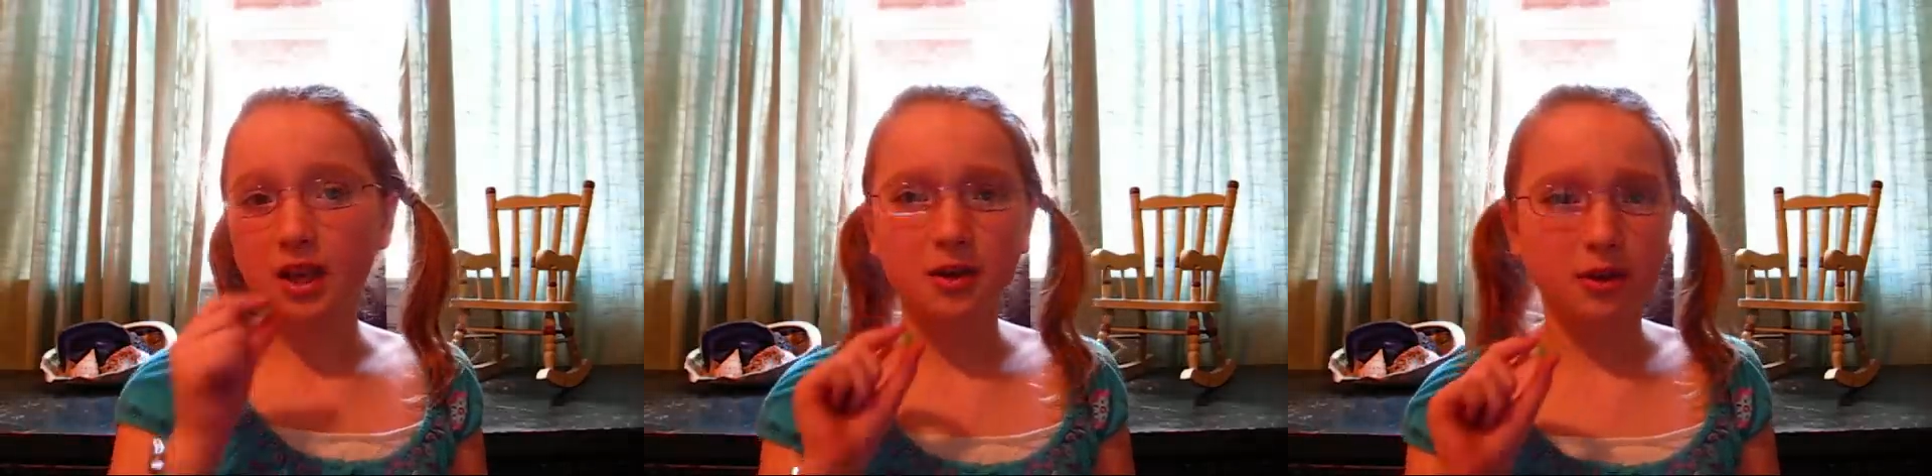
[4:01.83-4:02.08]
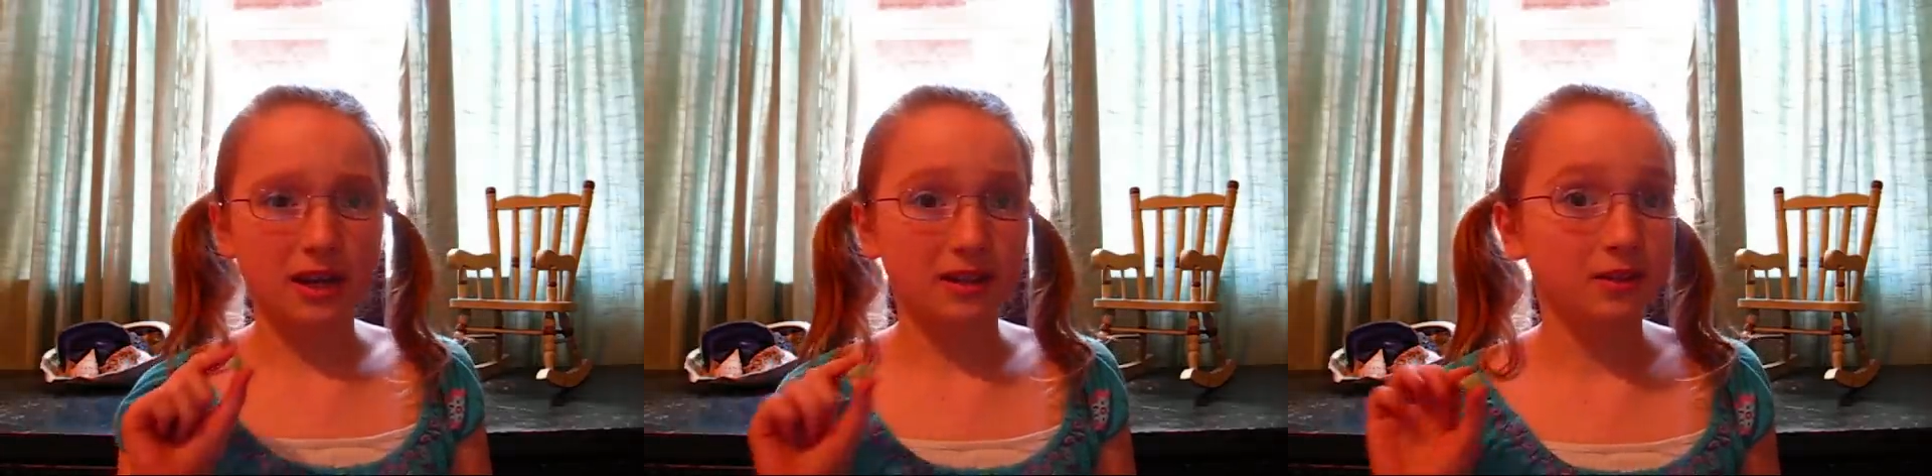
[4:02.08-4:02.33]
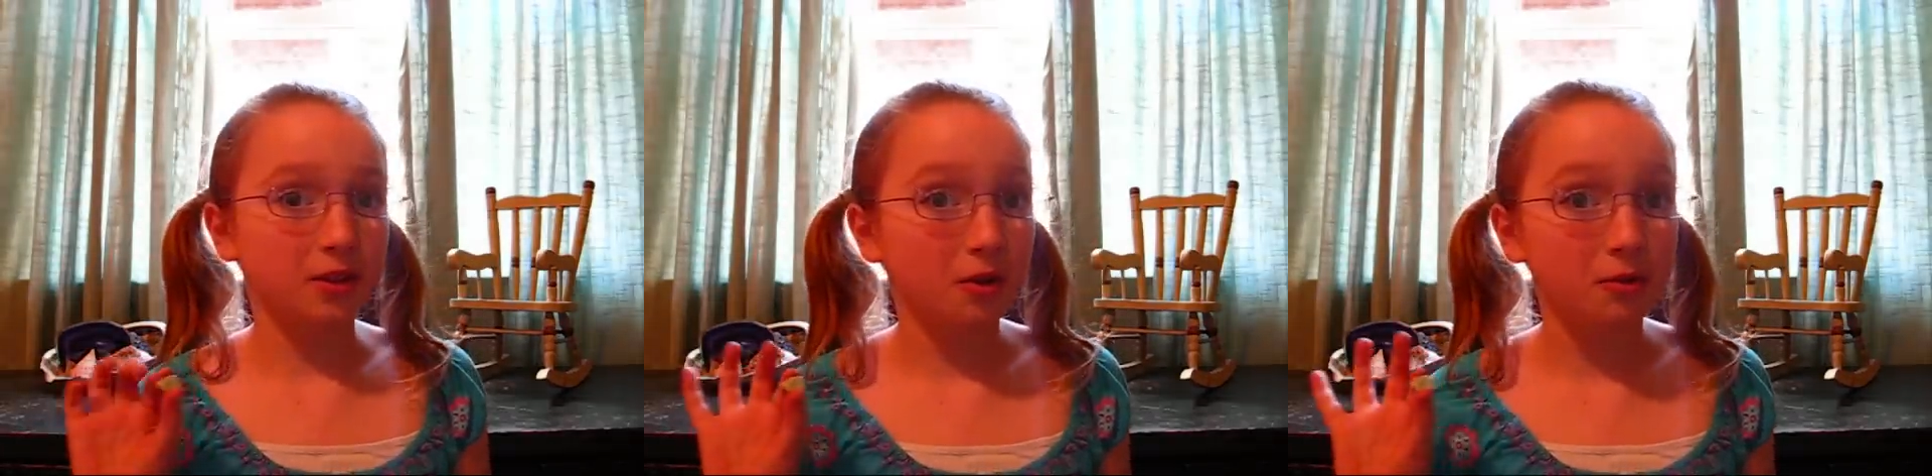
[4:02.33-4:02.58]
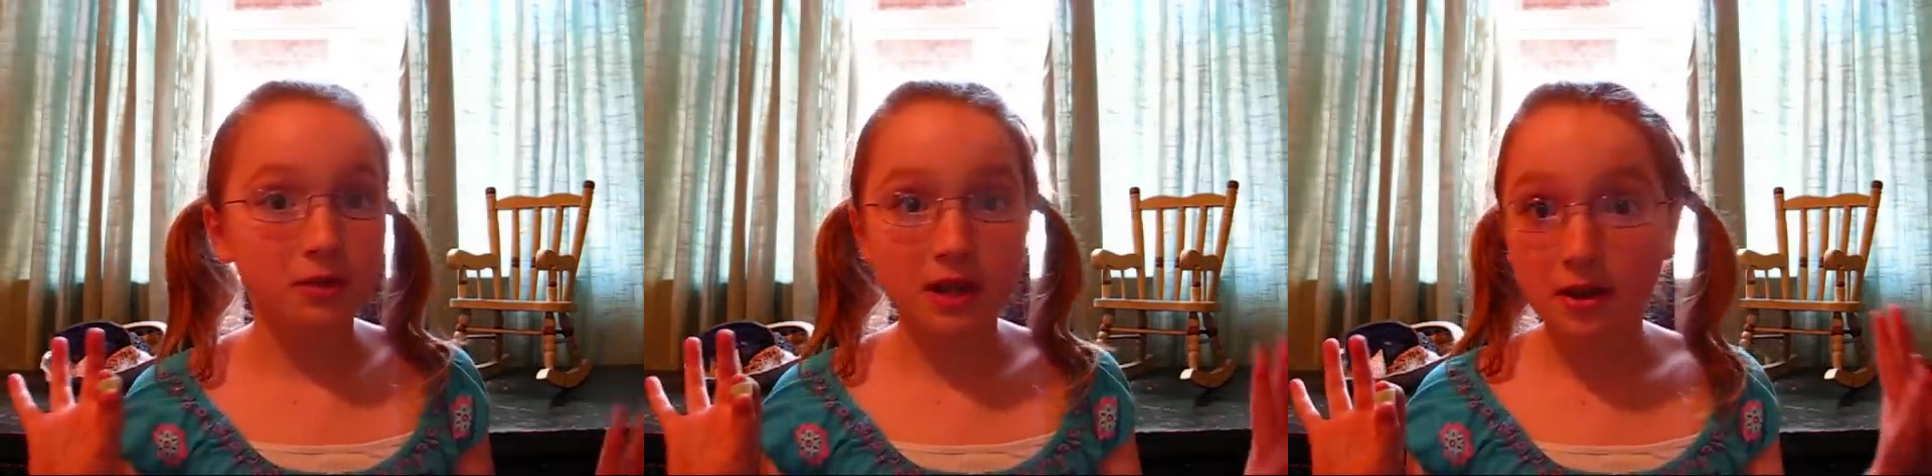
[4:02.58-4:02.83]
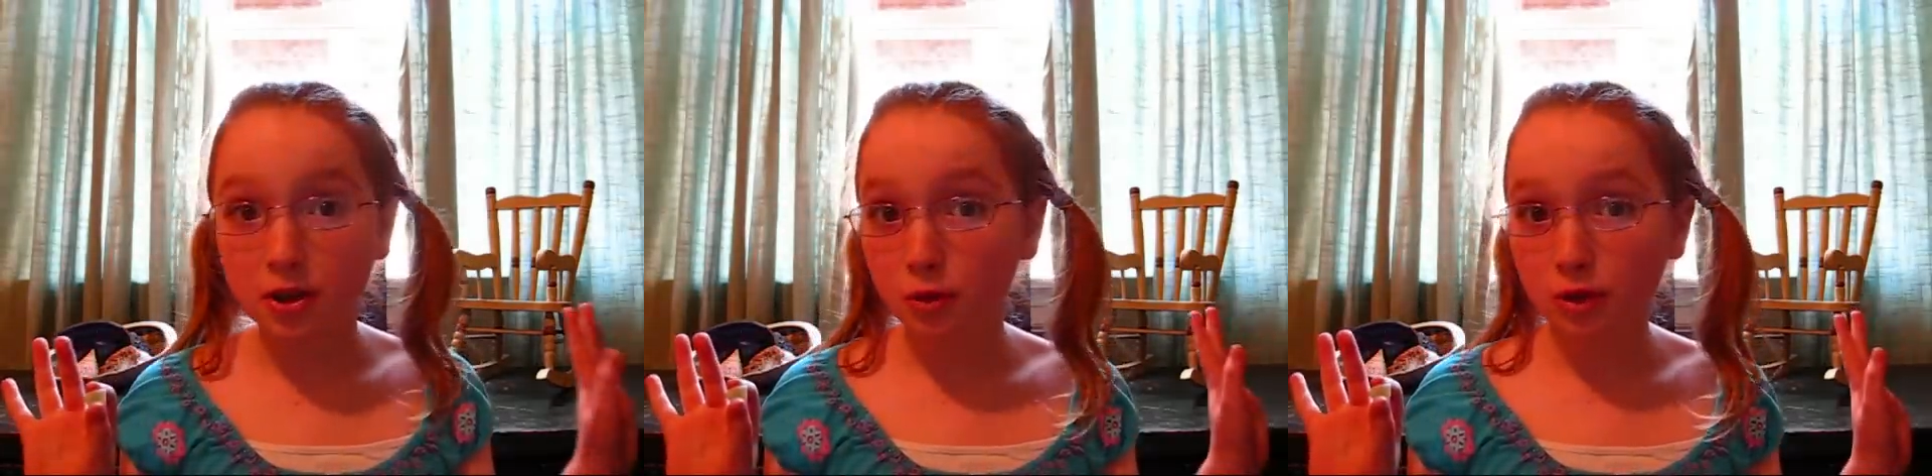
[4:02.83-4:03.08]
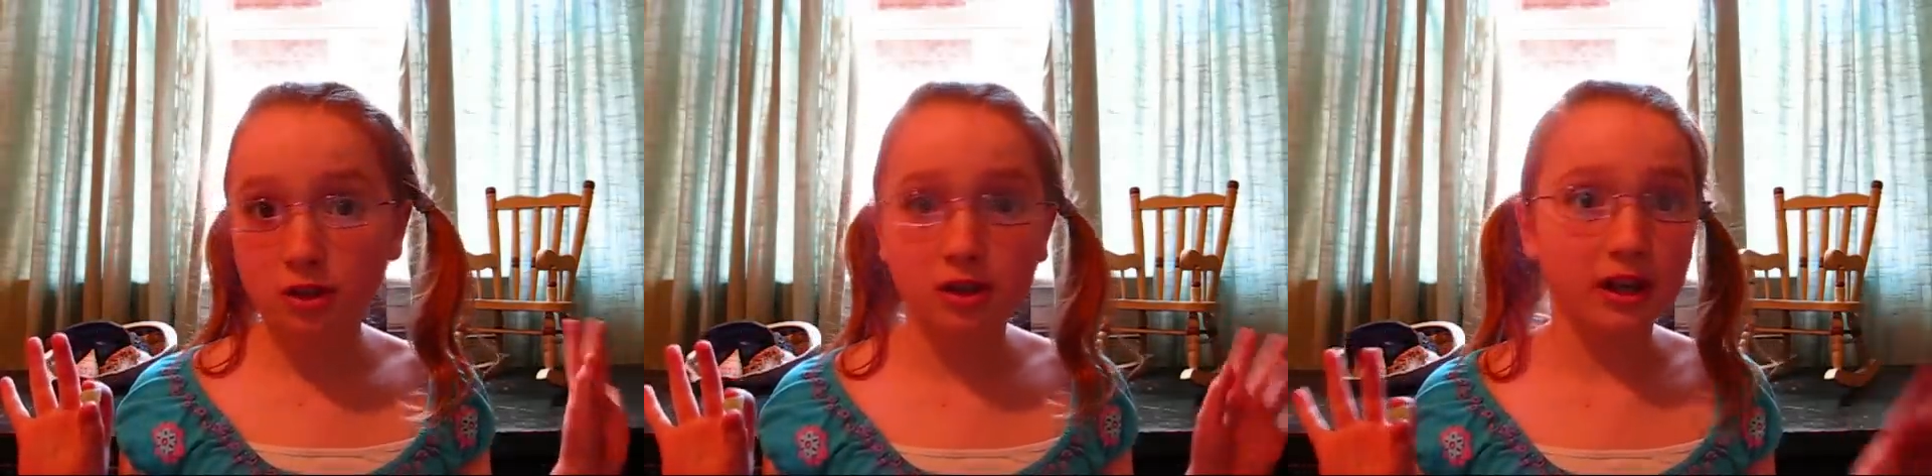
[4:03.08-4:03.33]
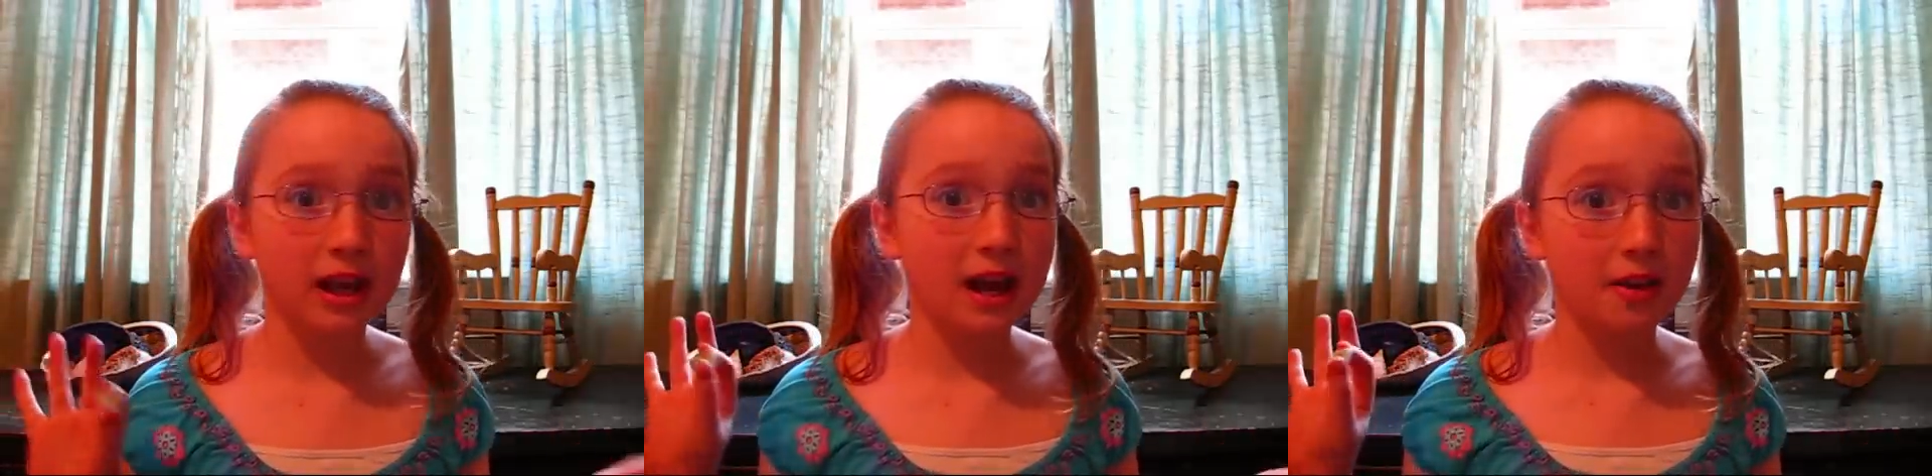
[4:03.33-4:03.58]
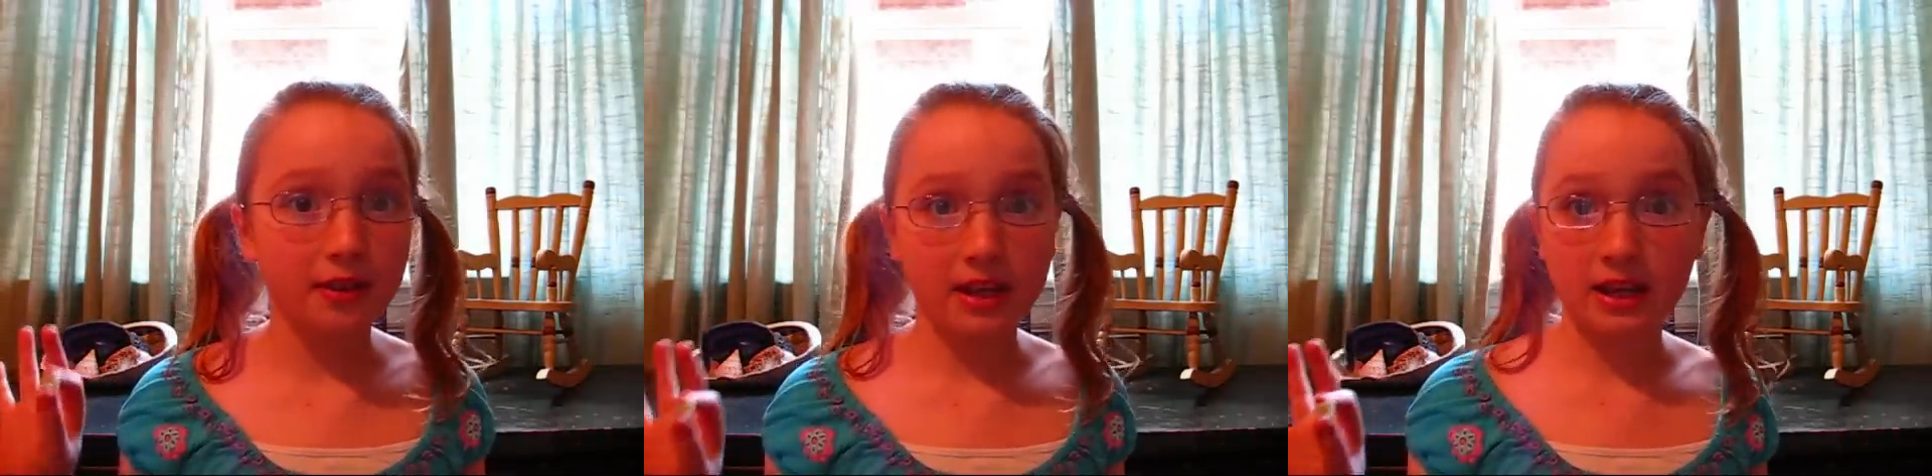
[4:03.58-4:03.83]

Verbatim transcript: Okay, so now you're wondering how the